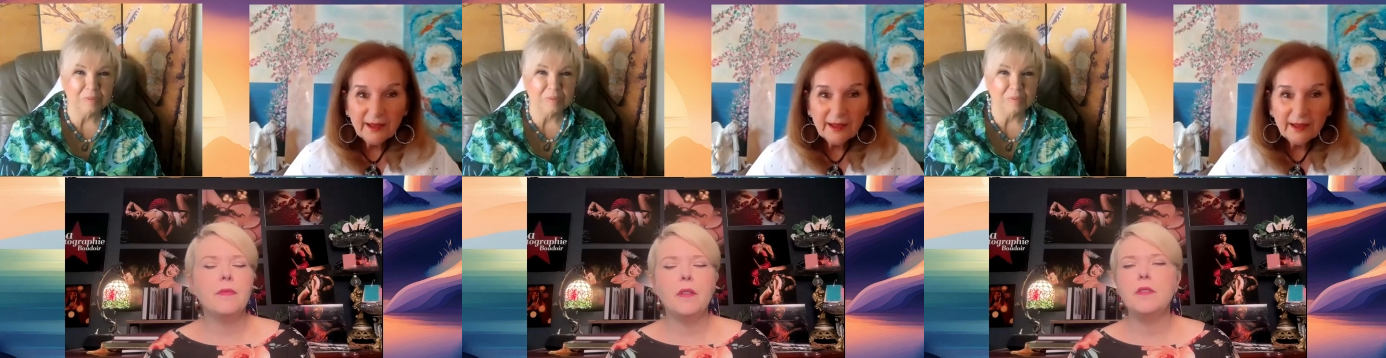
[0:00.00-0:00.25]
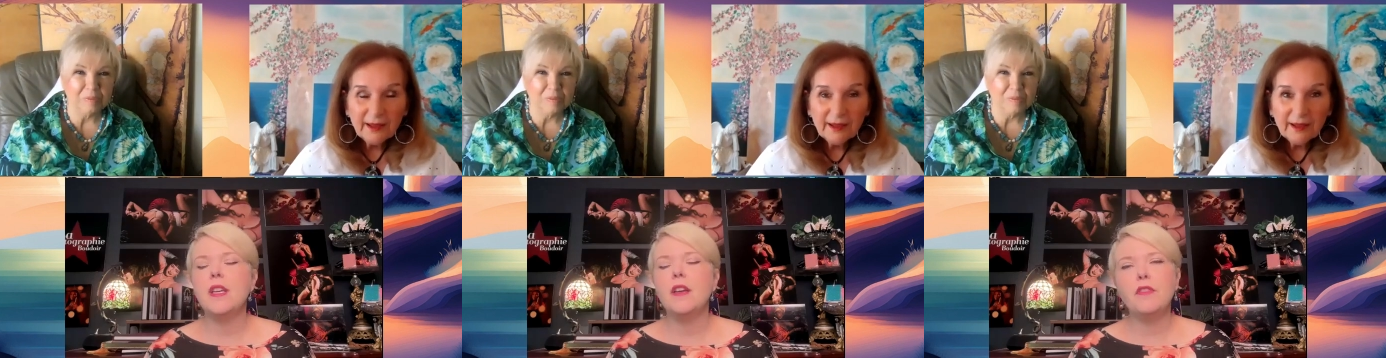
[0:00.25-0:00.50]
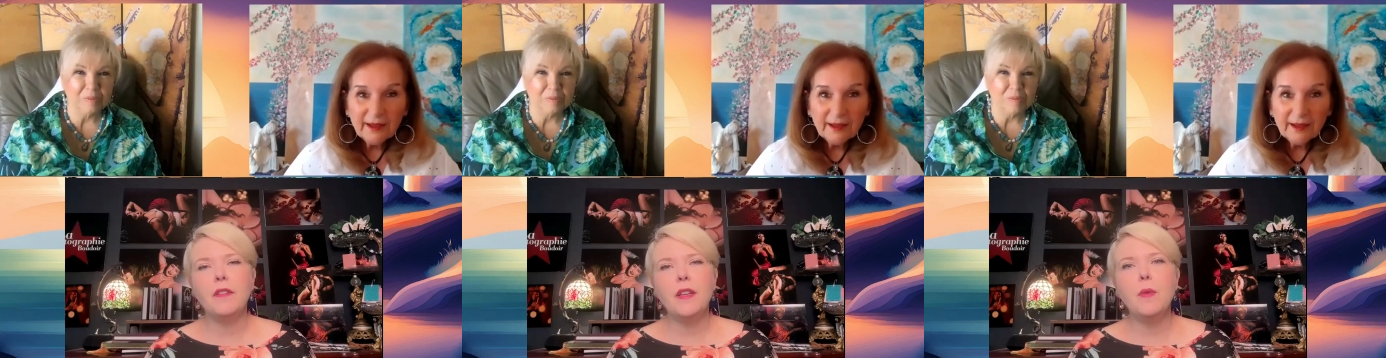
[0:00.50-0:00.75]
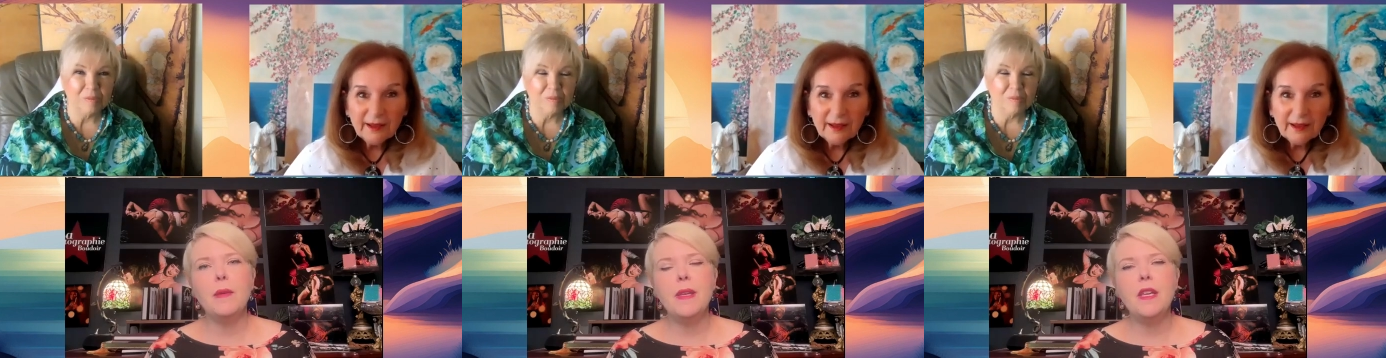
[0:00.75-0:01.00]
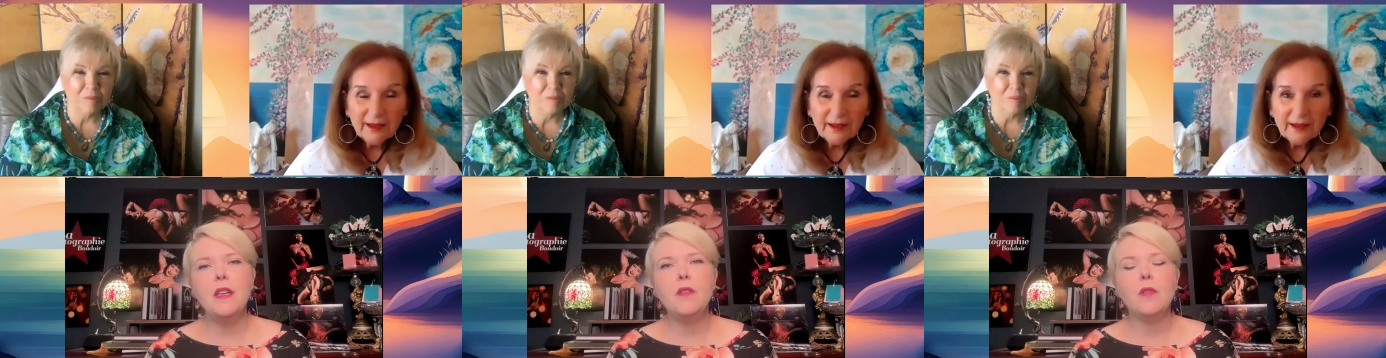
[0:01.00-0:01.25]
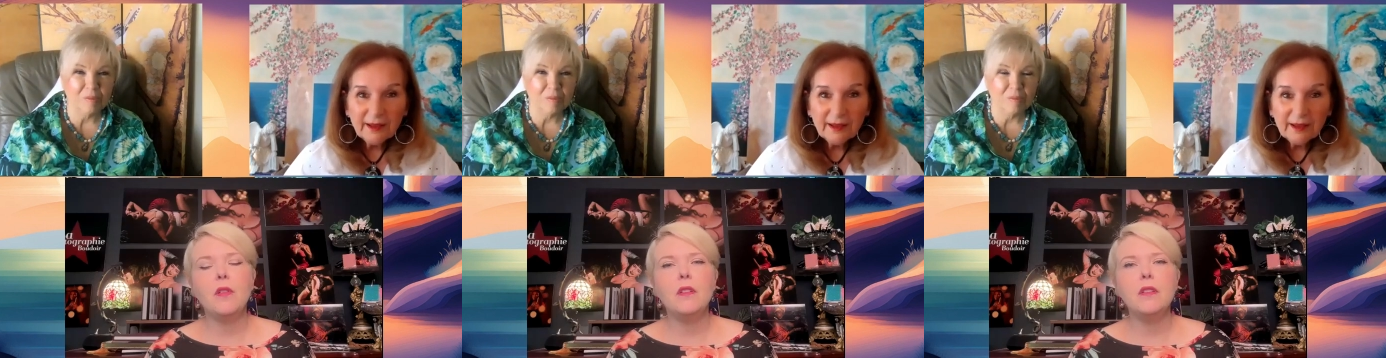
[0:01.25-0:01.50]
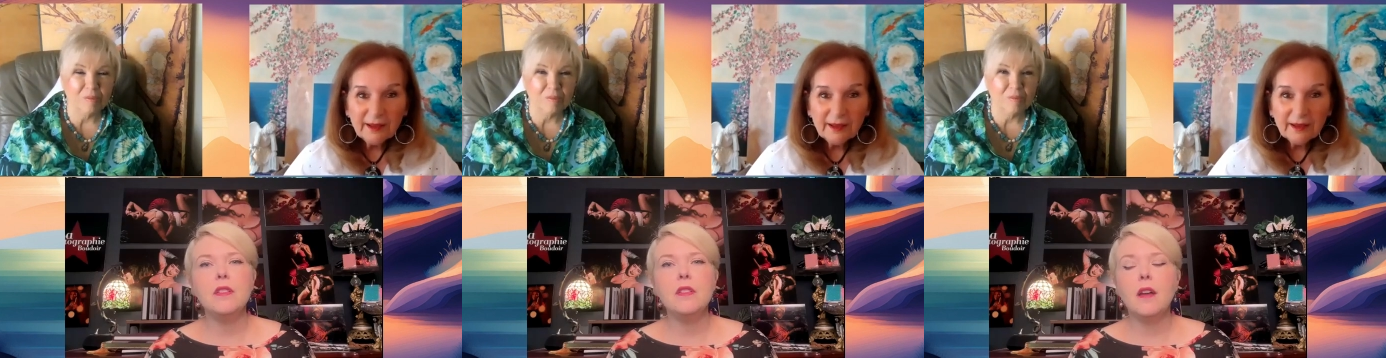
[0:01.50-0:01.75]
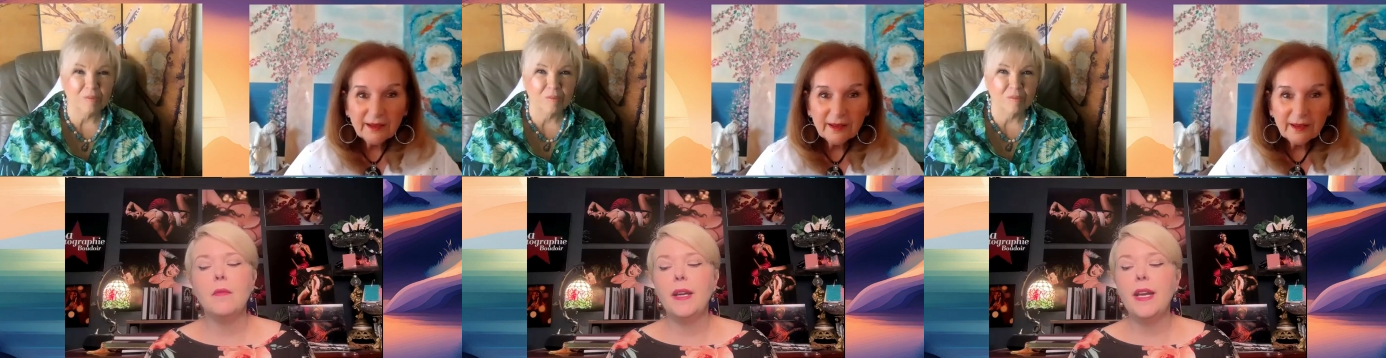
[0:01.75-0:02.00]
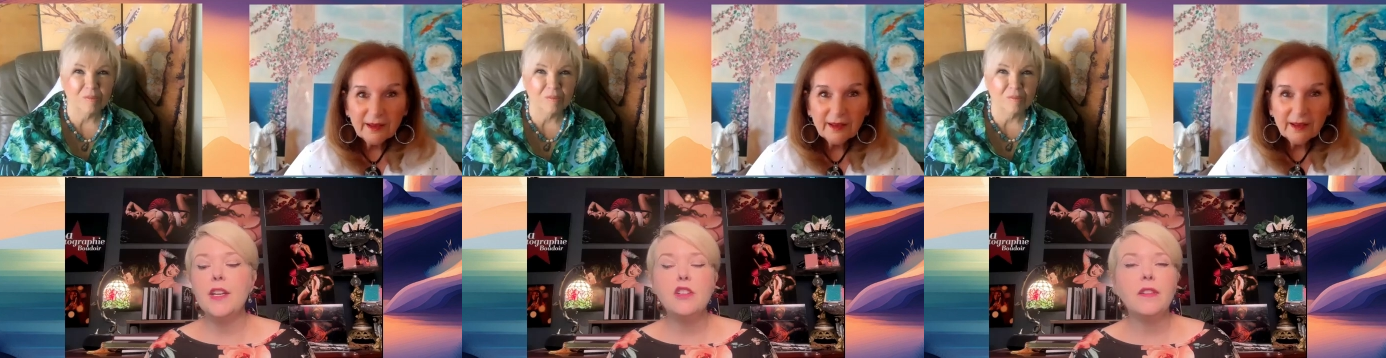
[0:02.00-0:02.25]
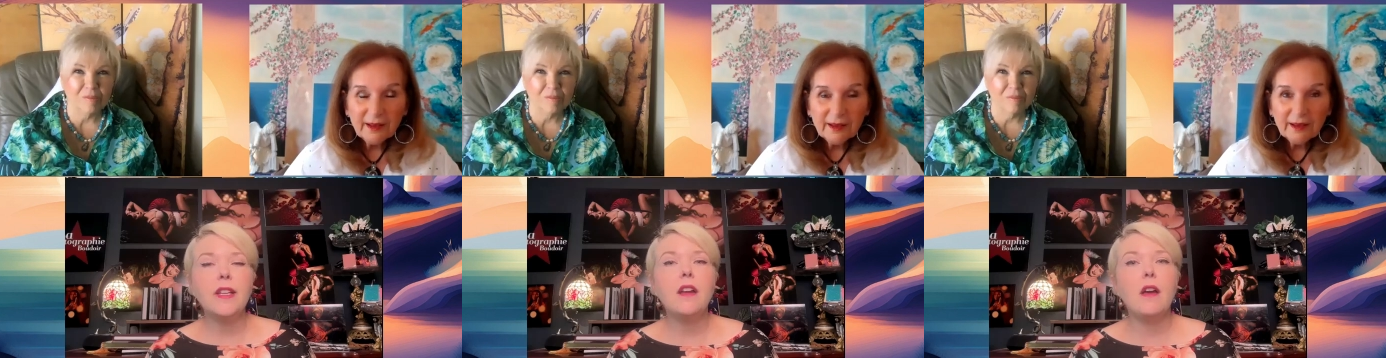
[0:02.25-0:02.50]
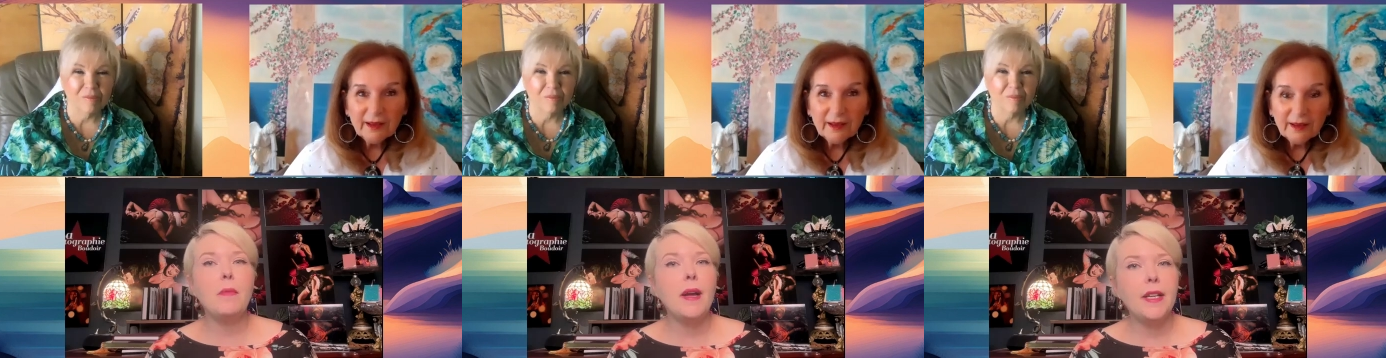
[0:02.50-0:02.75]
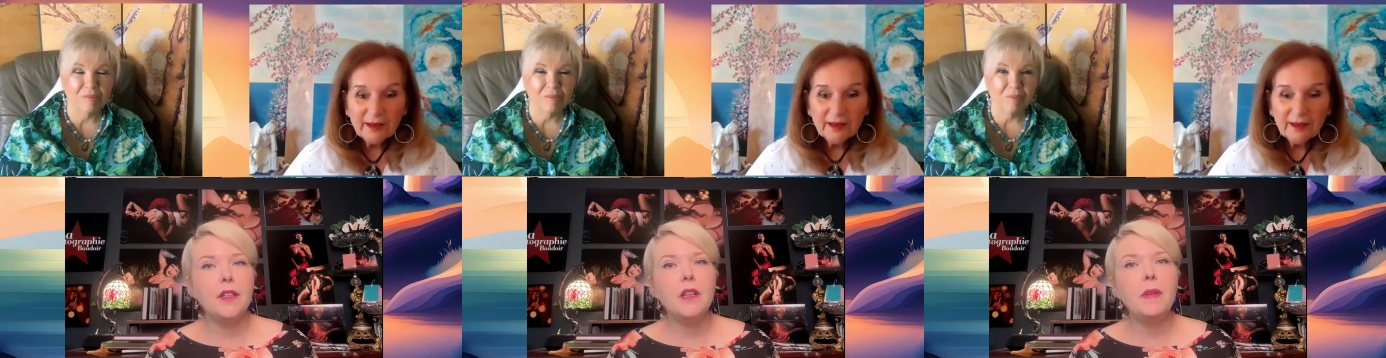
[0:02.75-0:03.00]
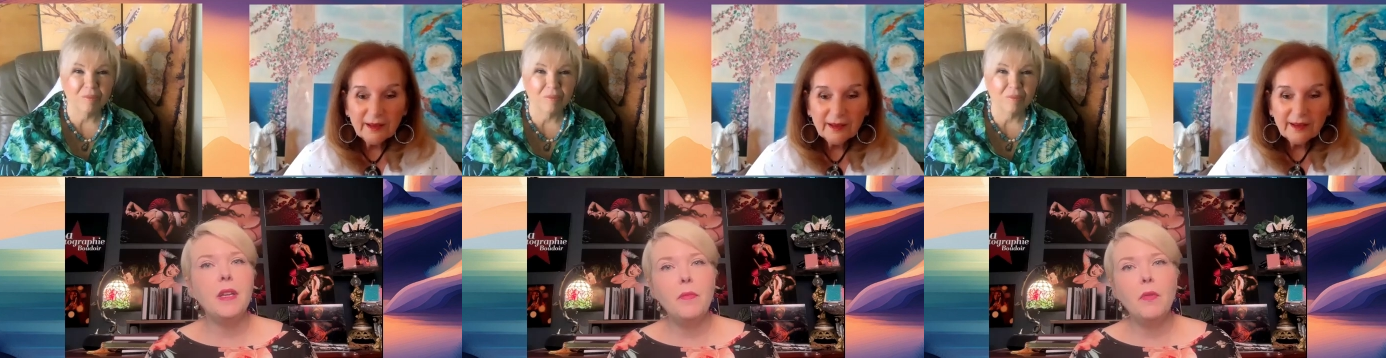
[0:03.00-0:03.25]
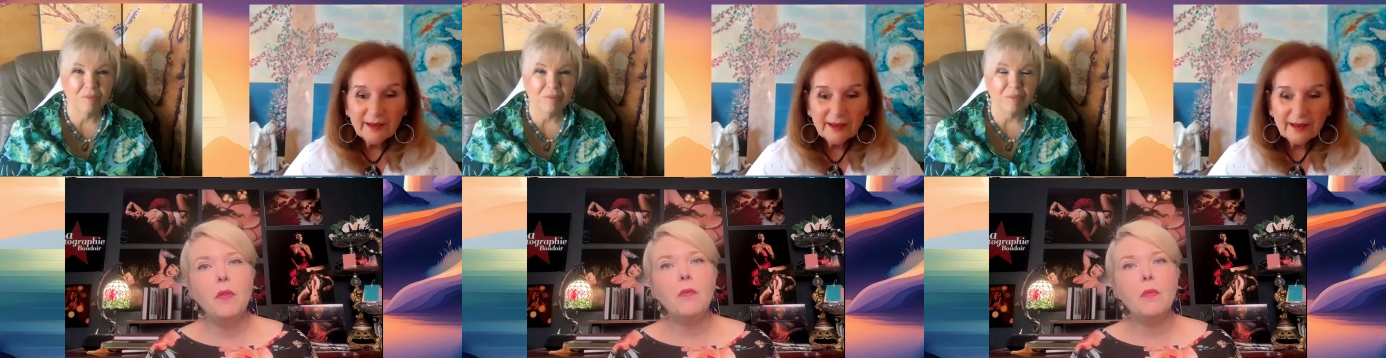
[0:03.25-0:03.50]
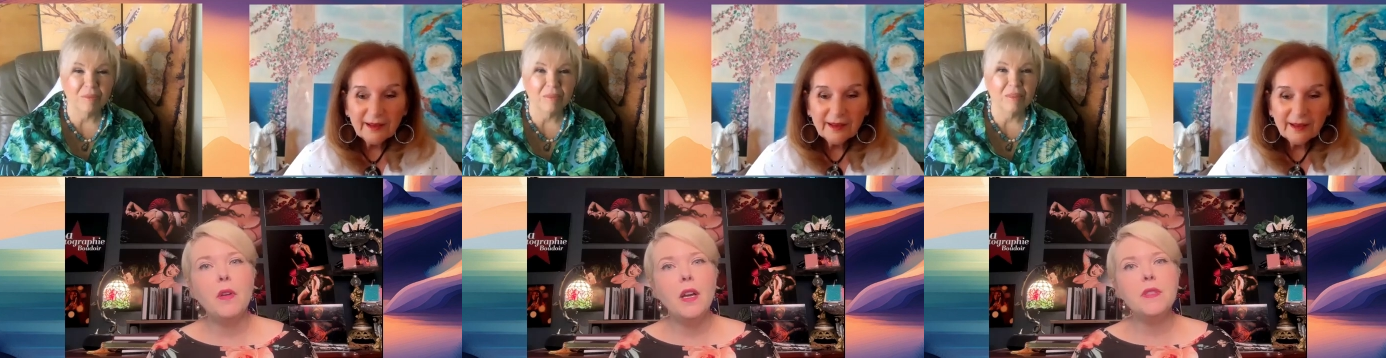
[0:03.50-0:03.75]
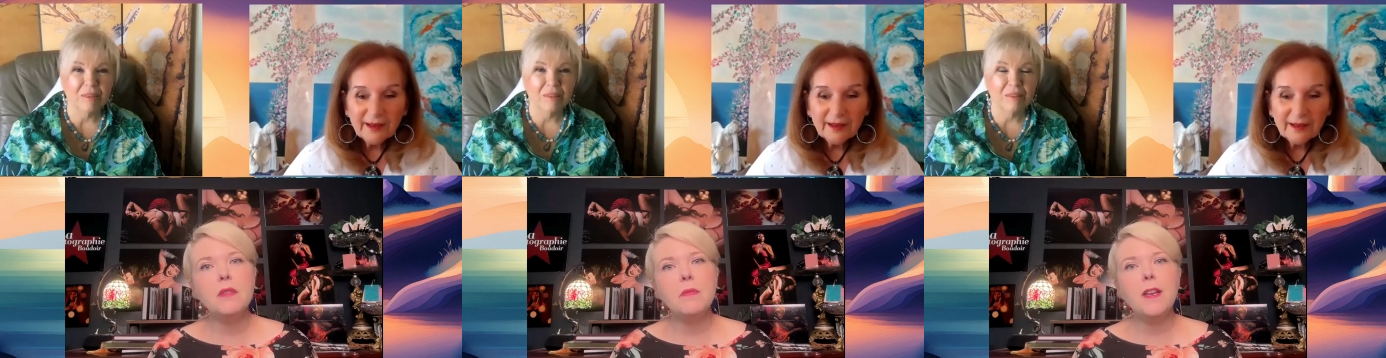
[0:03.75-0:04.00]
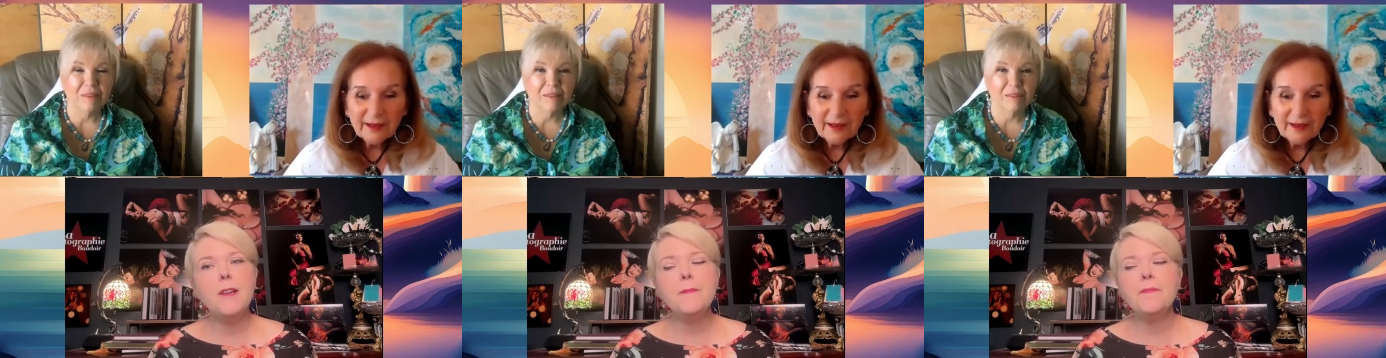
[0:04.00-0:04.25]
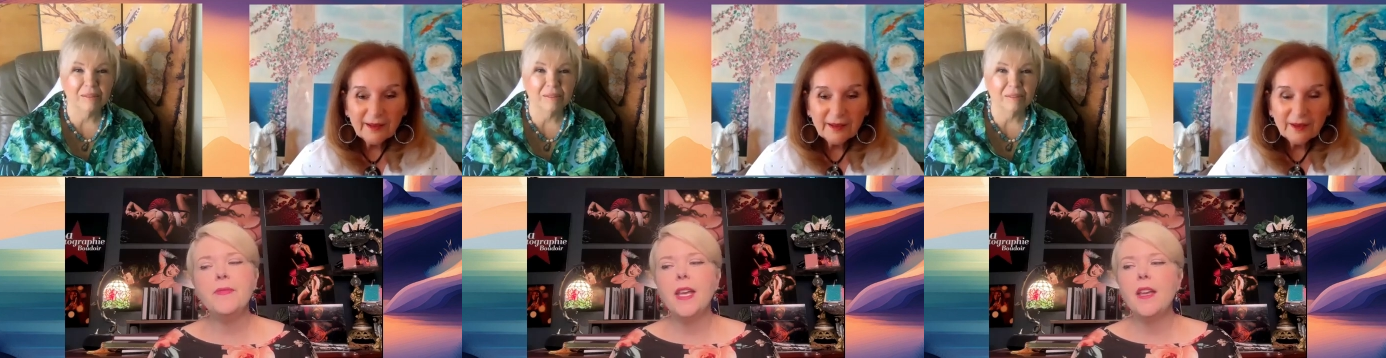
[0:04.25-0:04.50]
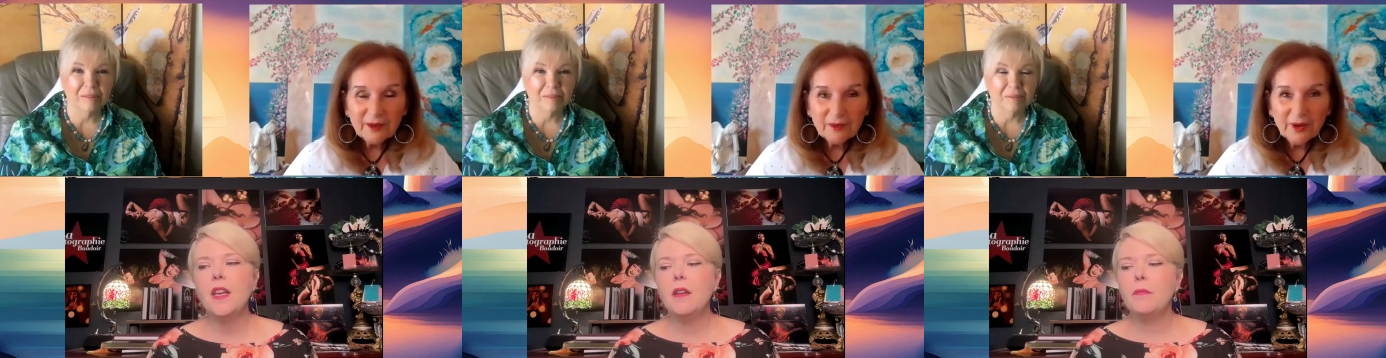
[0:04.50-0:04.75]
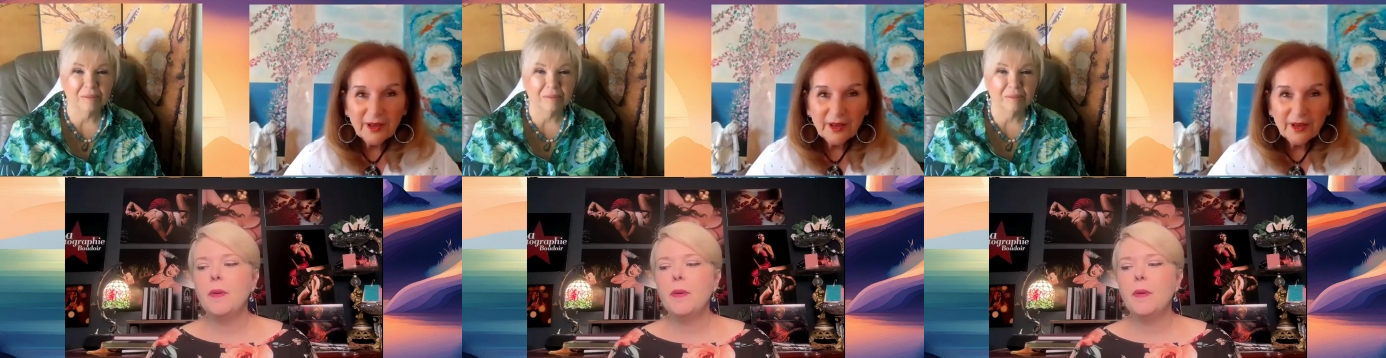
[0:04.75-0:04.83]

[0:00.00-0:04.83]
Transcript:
Speaker 1: are definitely women or um, occasionally non-binary people will come to me, right.